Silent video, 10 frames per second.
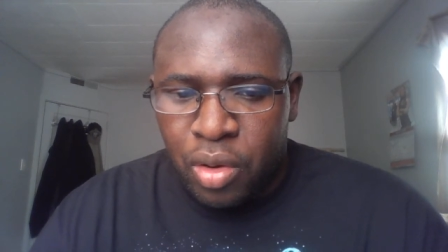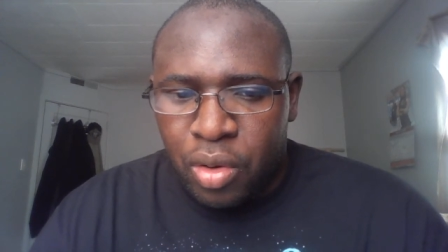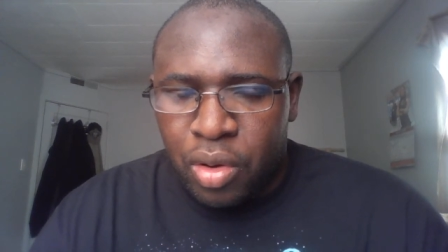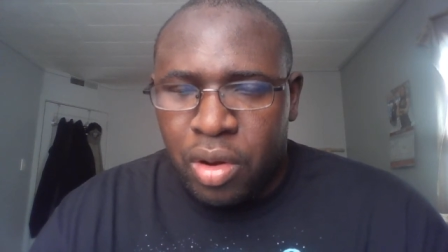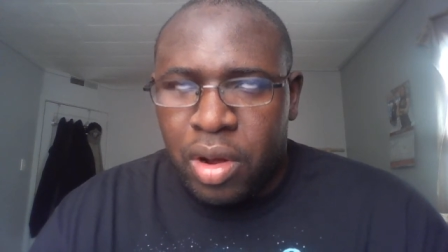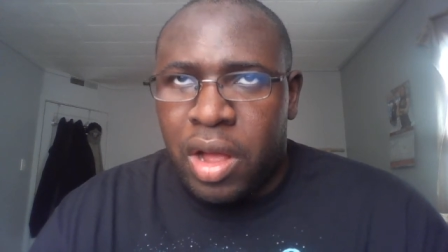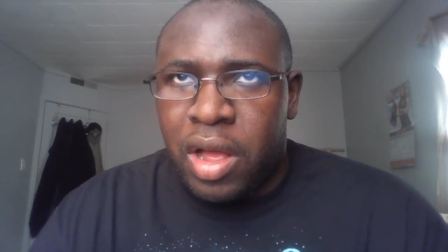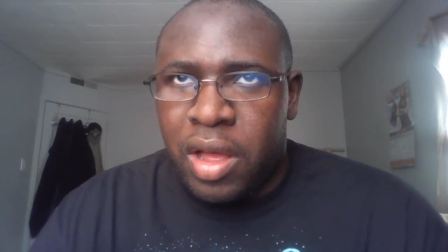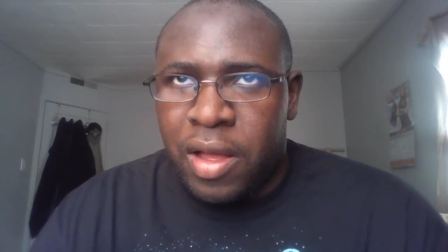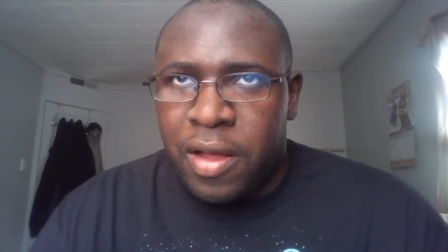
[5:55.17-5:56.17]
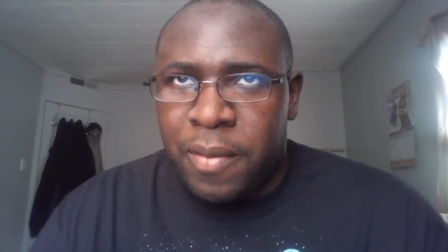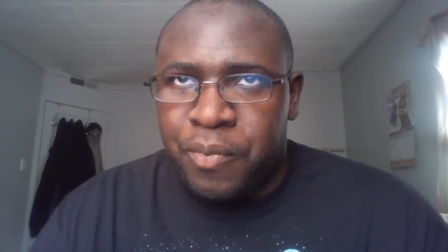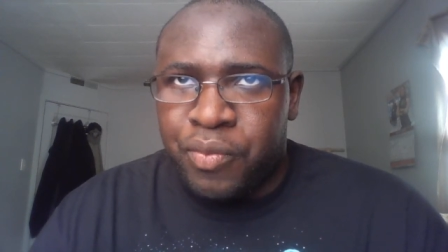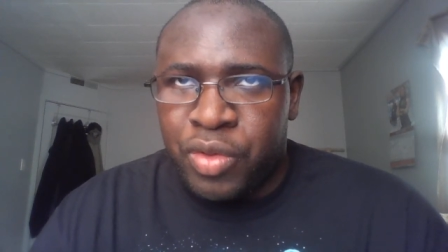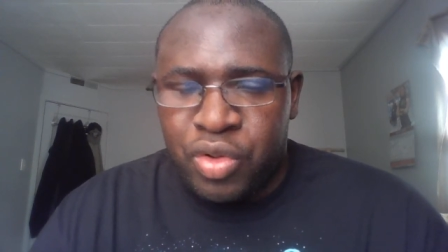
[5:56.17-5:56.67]
or
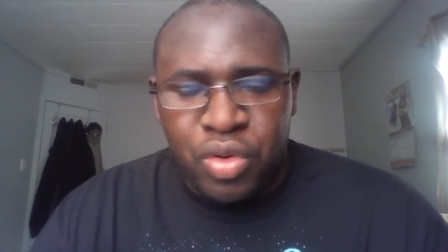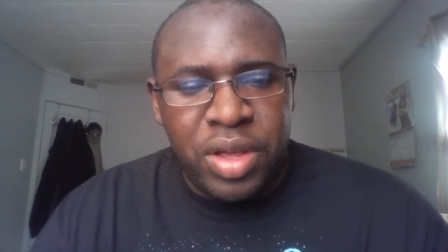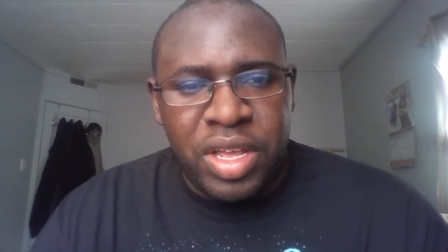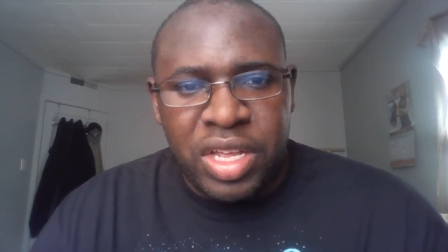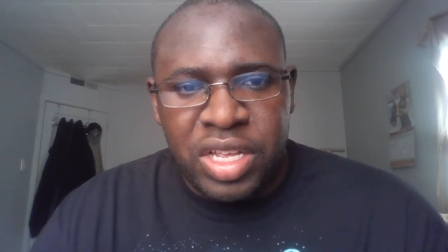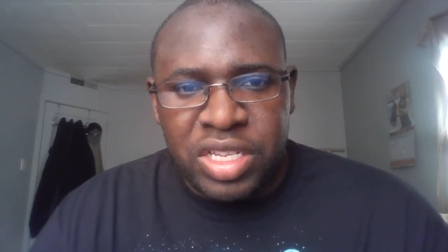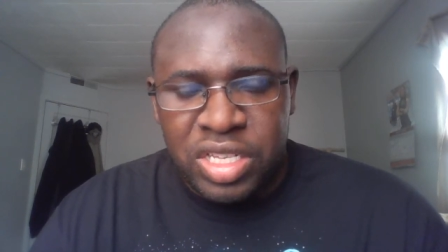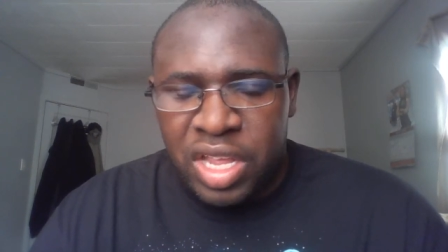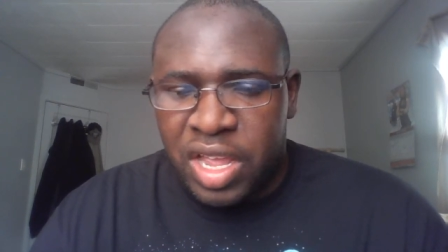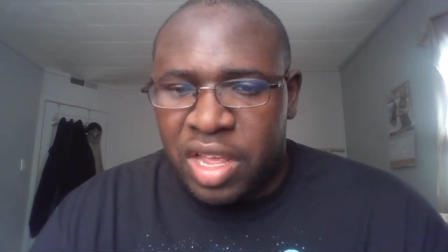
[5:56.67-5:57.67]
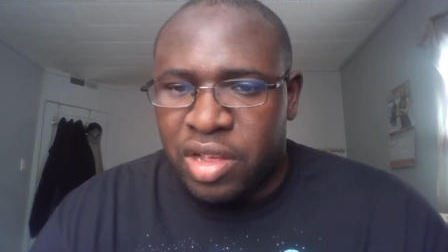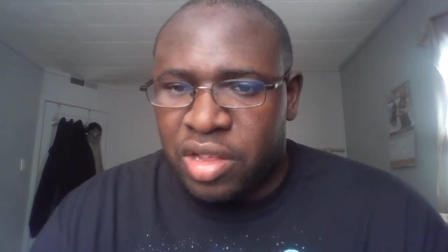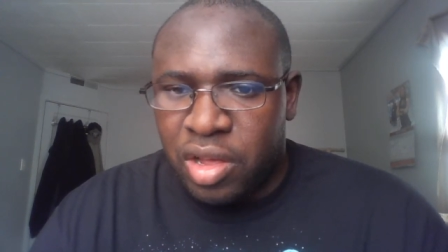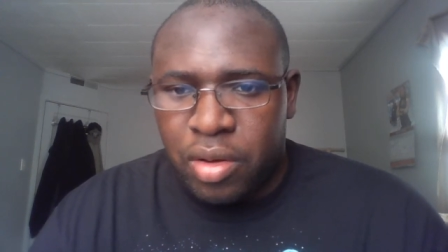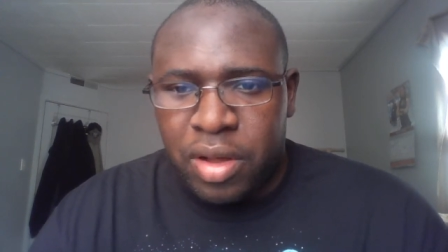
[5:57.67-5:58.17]
um, Quiz, yeah,
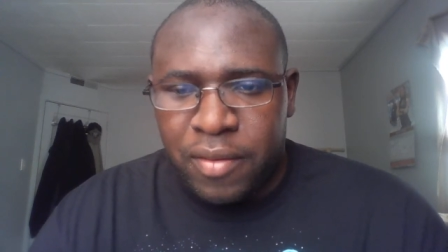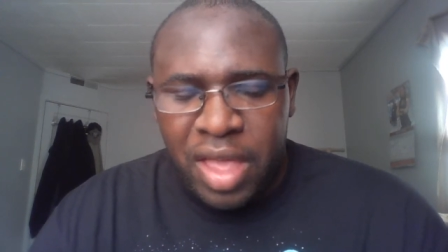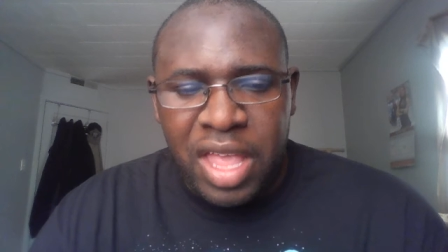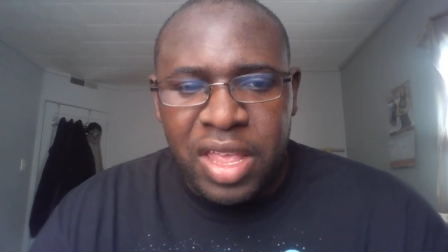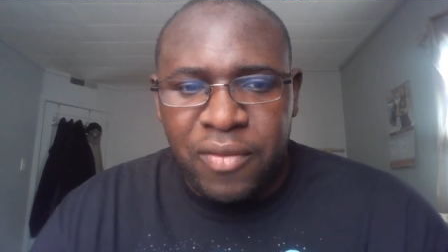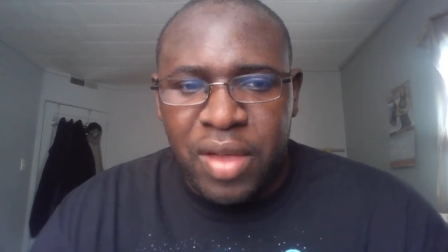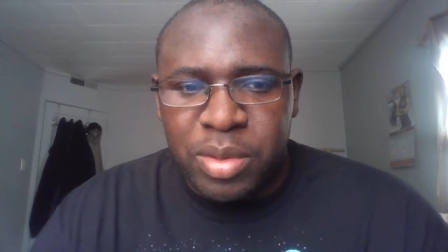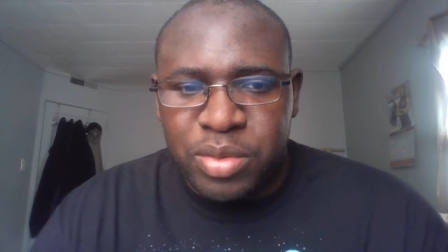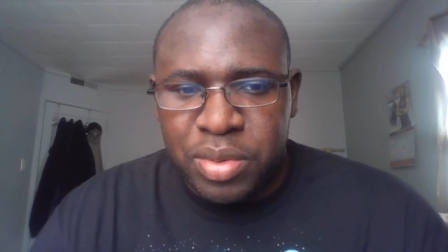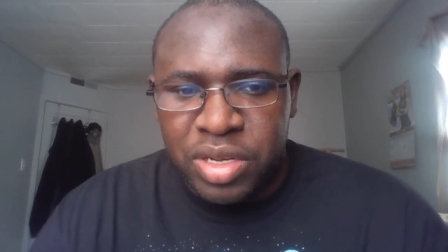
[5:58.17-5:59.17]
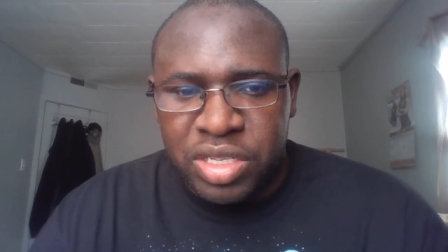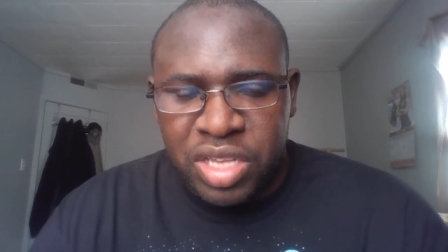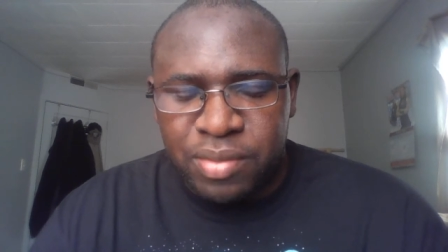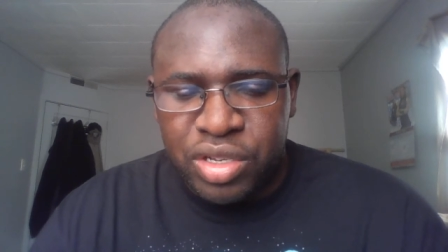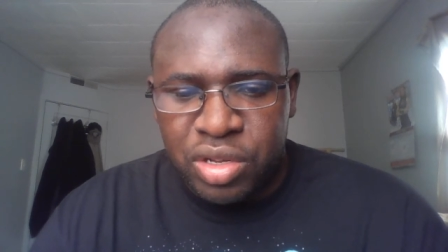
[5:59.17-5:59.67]
or any famous British
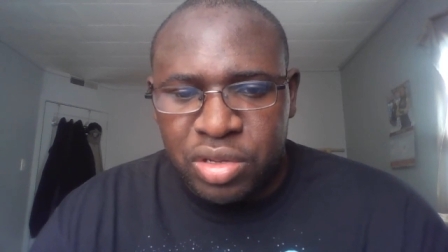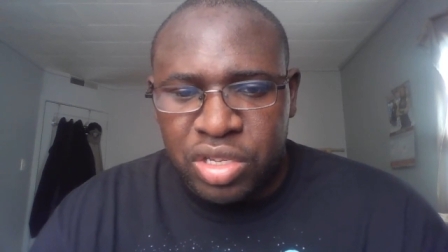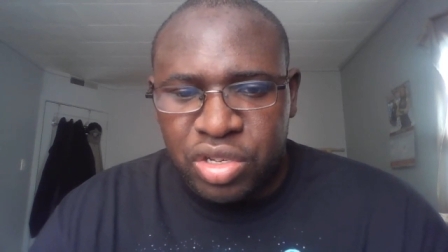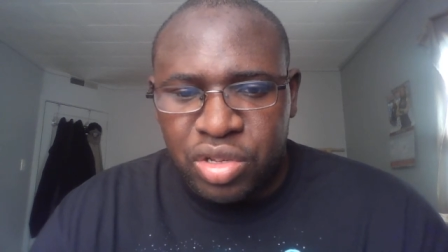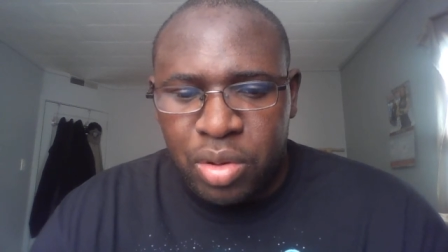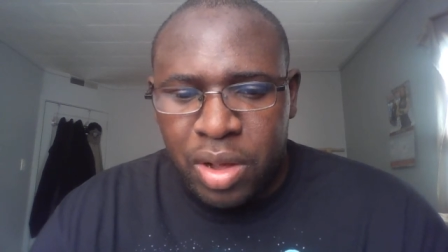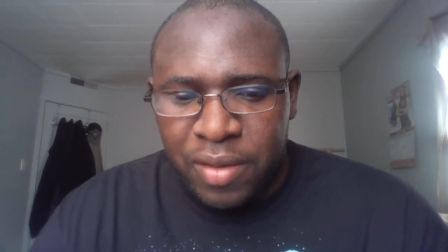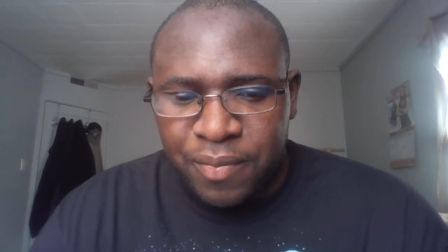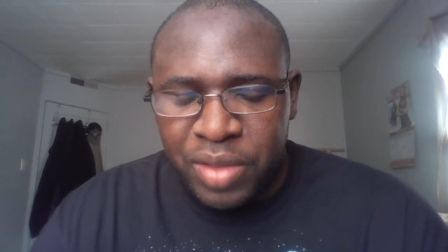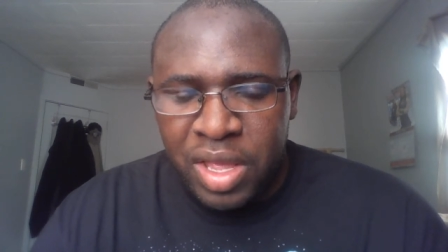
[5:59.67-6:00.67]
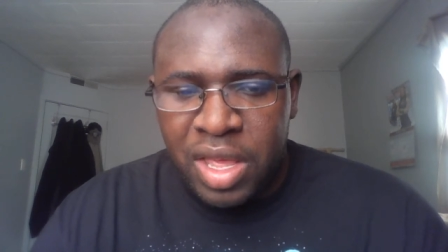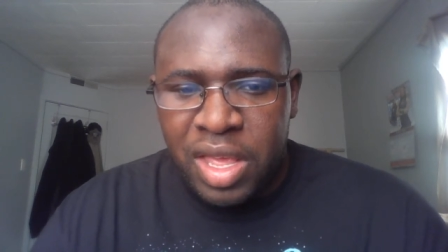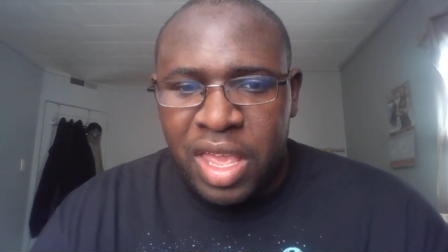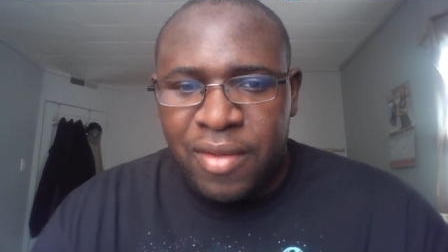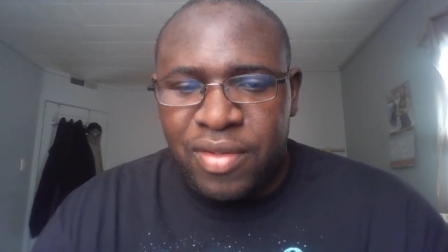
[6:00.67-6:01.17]
TV shows that you know of,
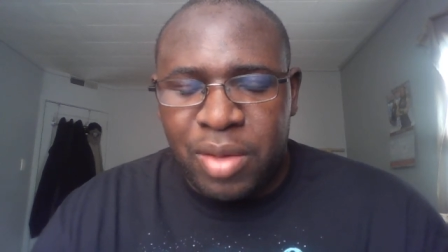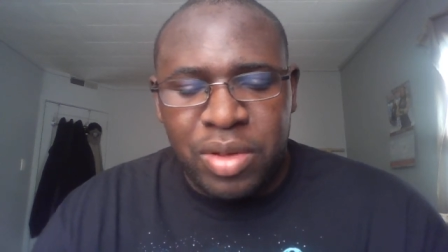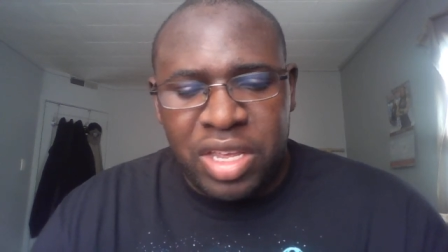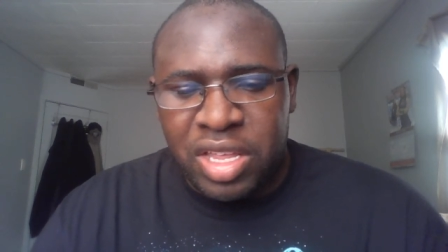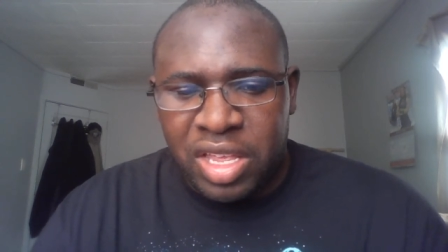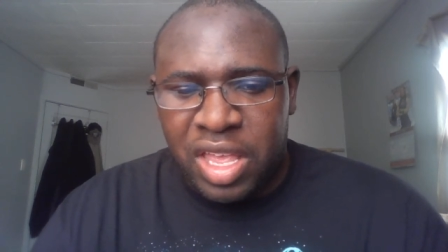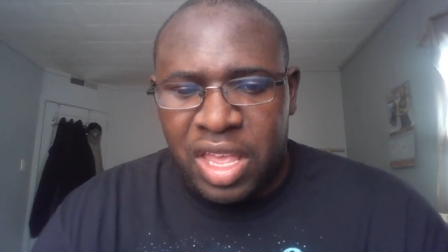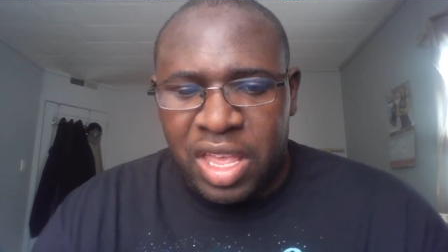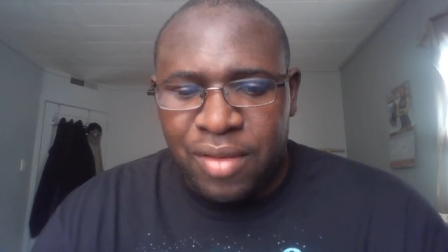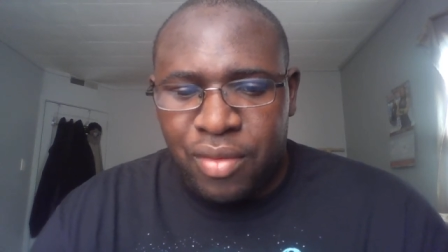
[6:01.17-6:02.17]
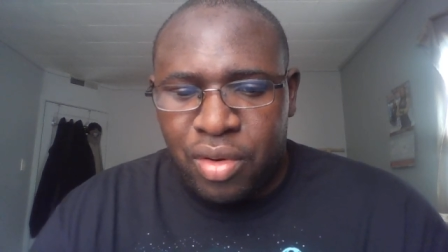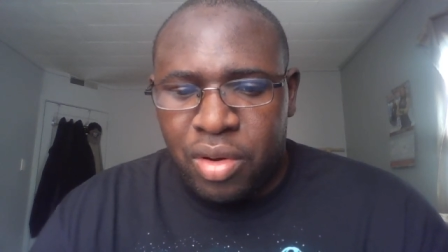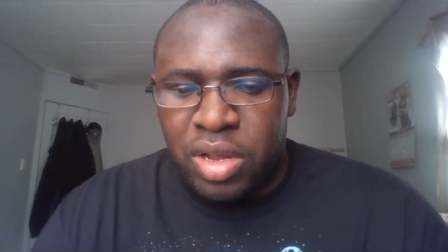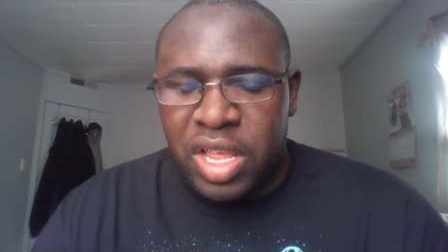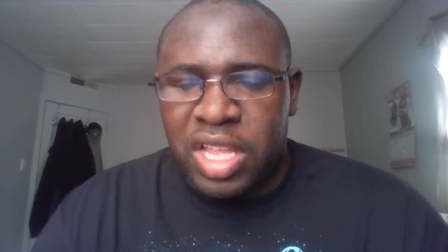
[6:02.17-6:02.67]
even like with Killing Eve
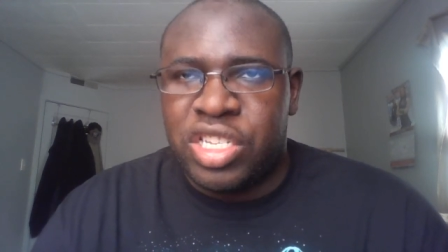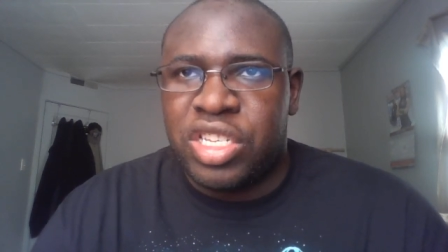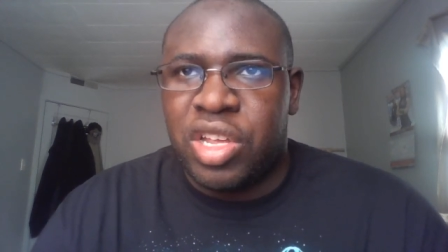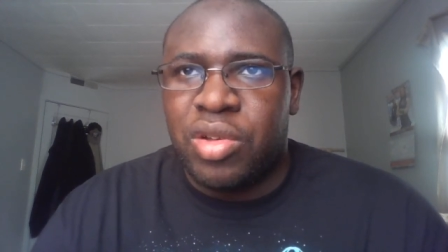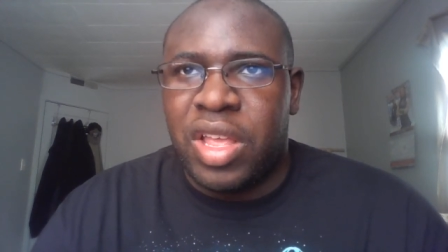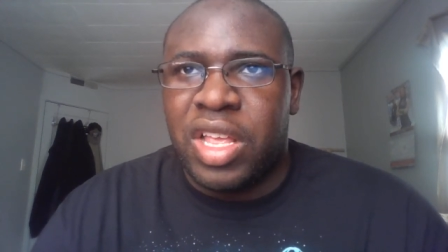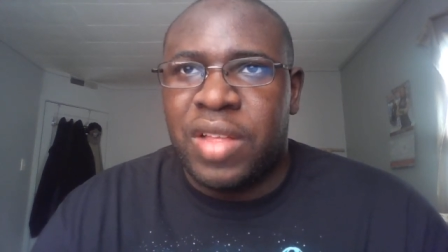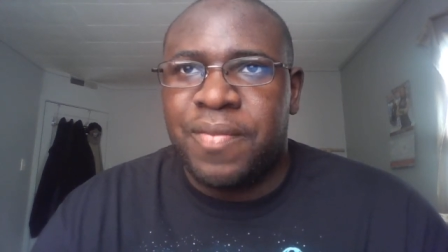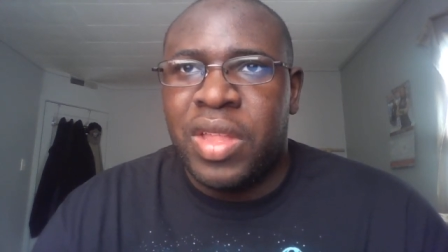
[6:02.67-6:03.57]
or that show that